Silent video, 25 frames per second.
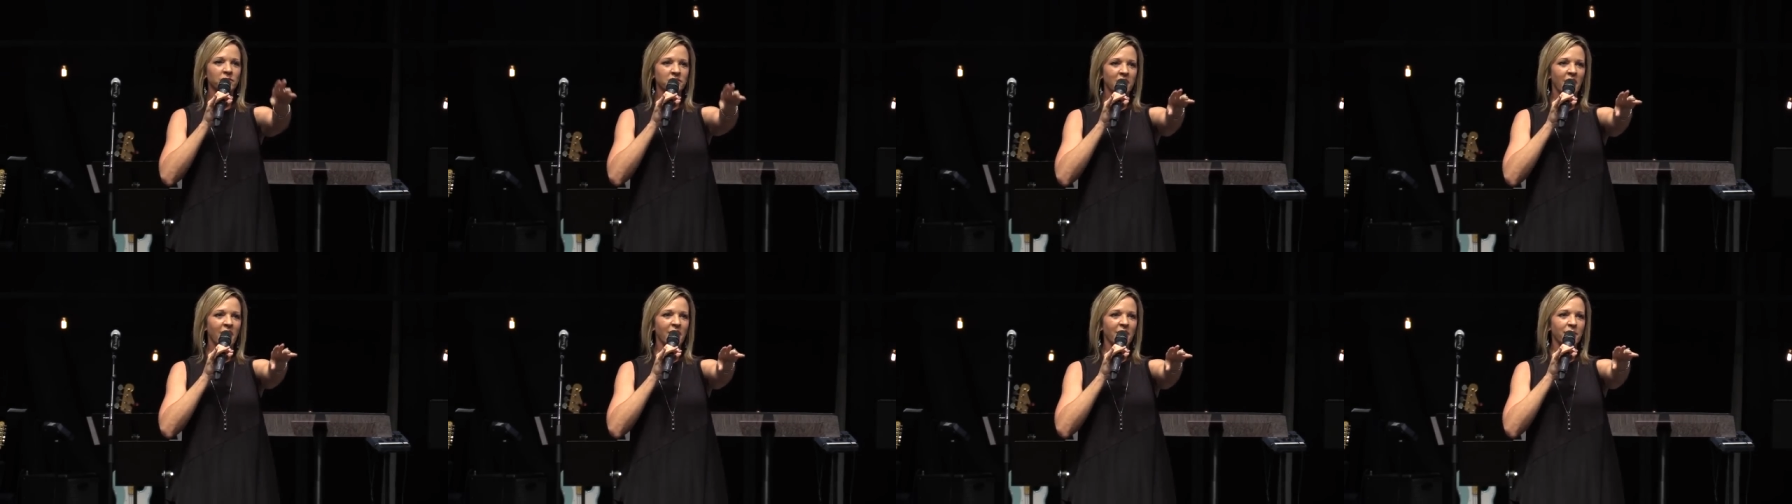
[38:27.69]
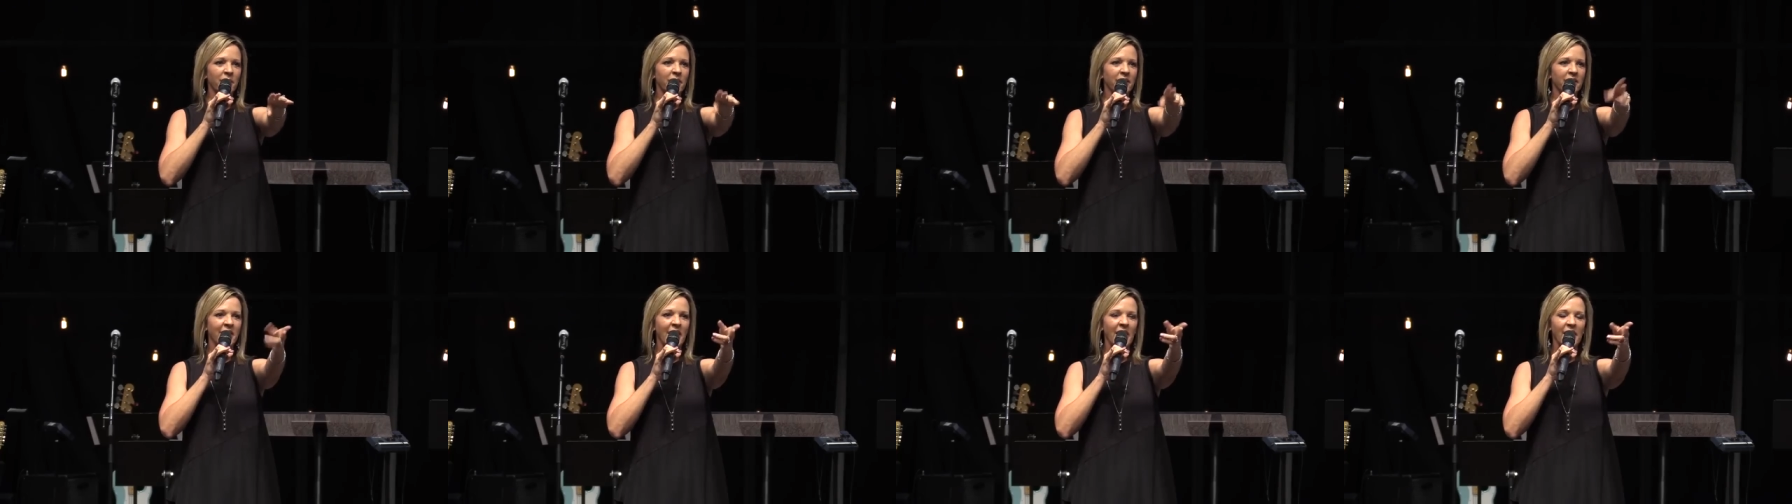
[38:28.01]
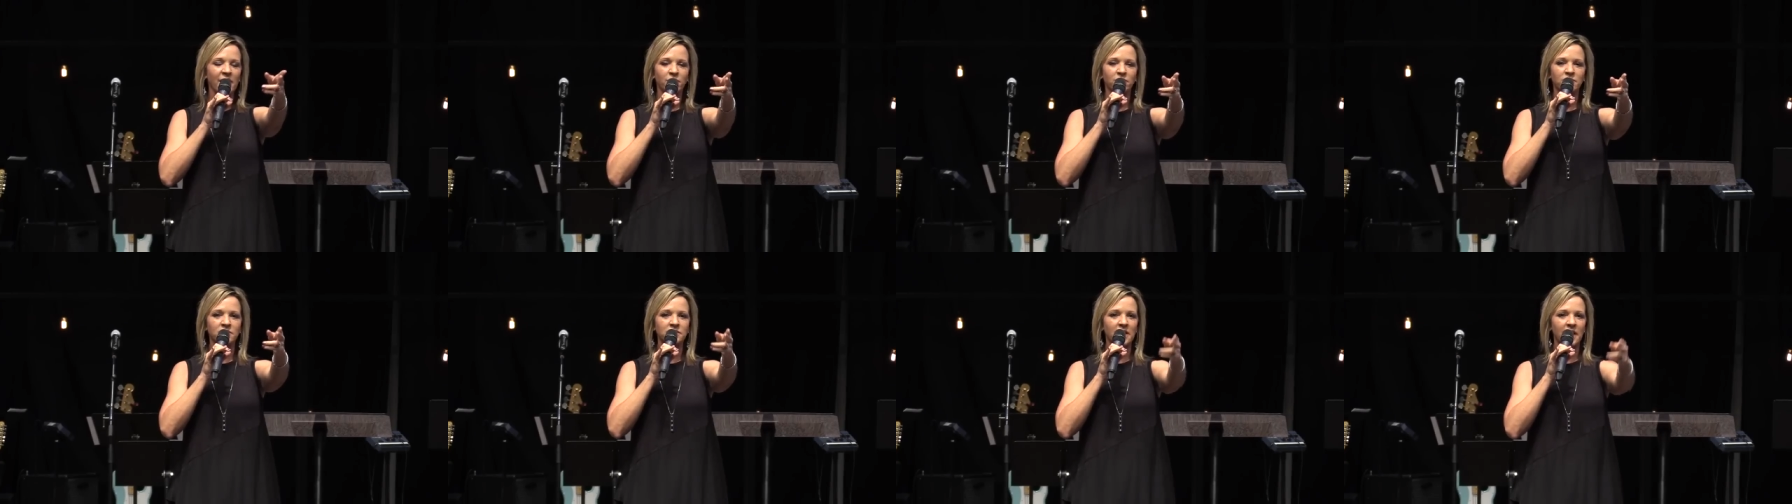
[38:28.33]
talking about and
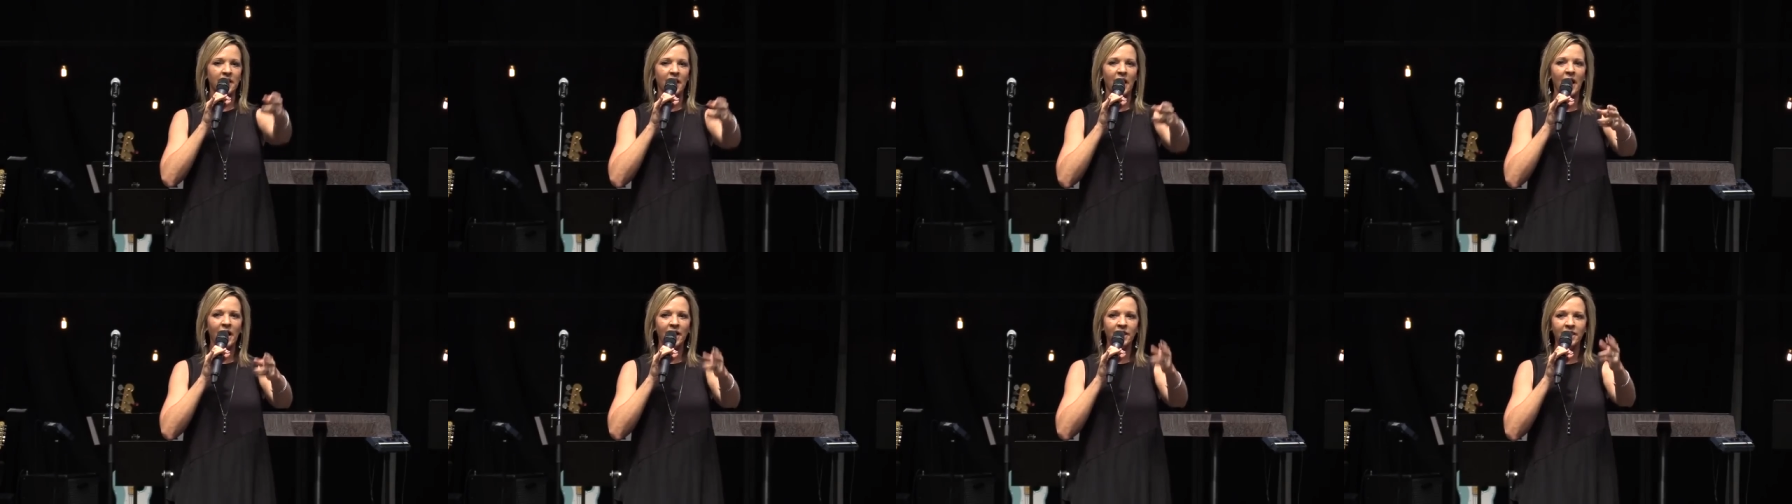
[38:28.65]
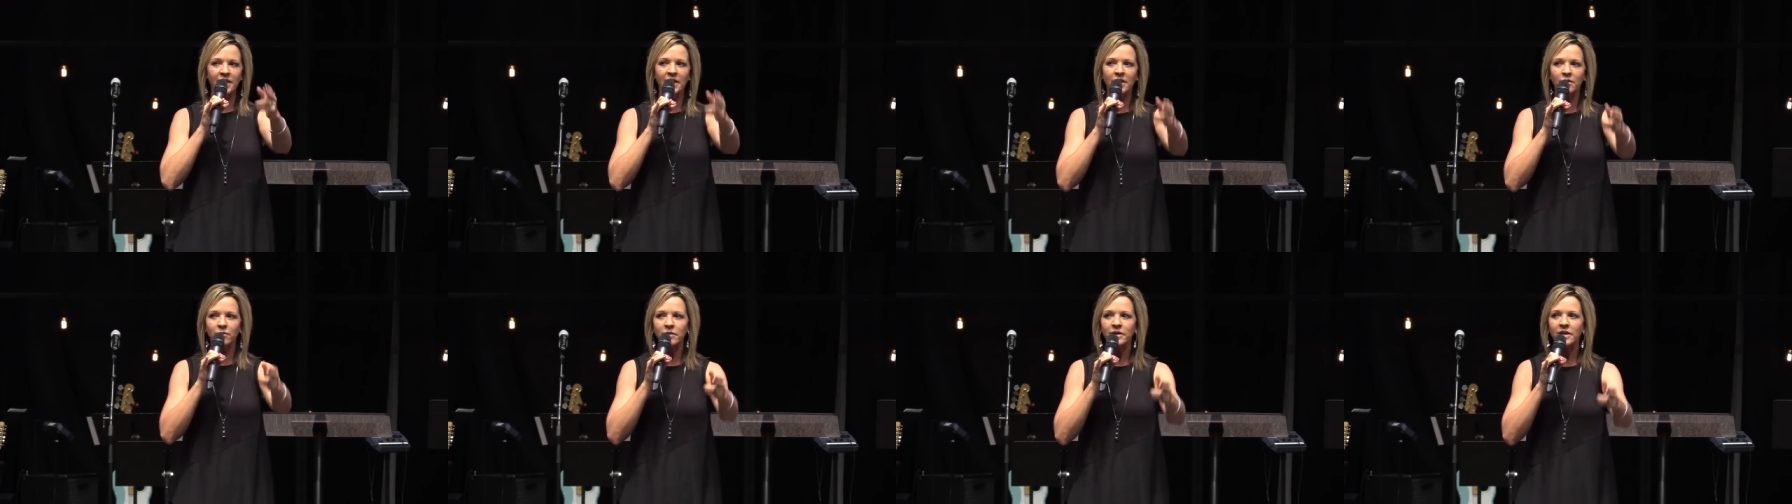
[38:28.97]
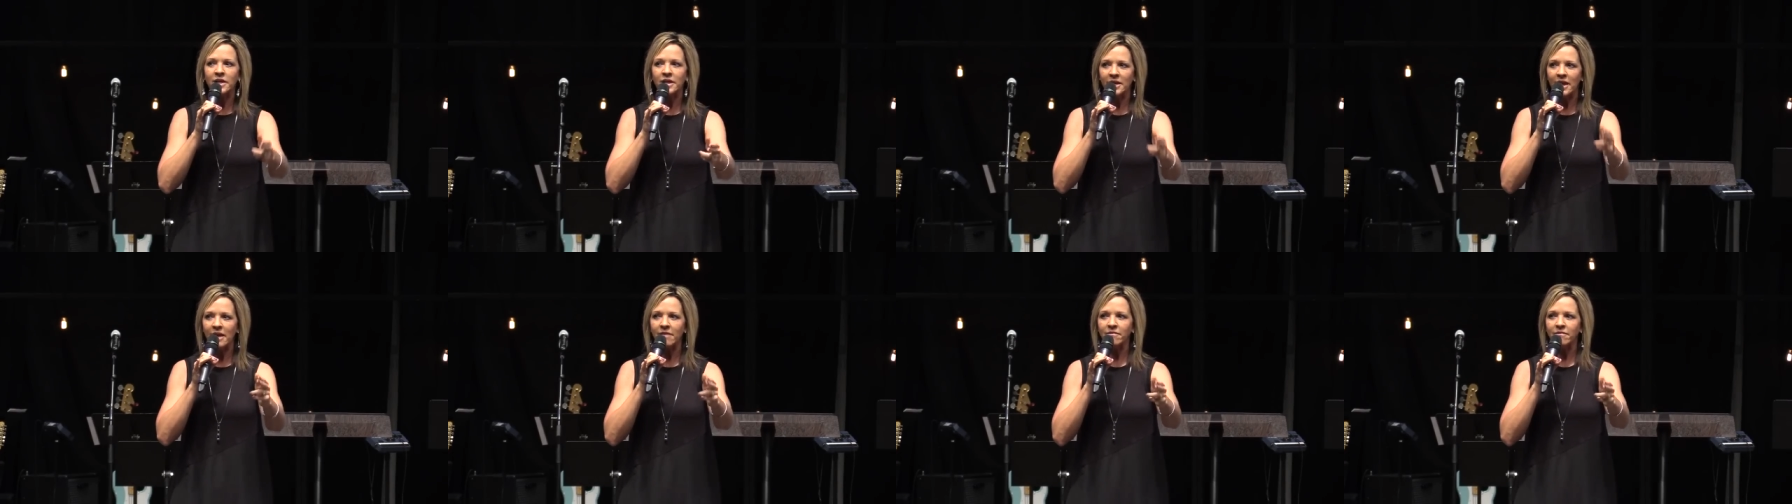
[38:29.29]
catherine's like i think we need to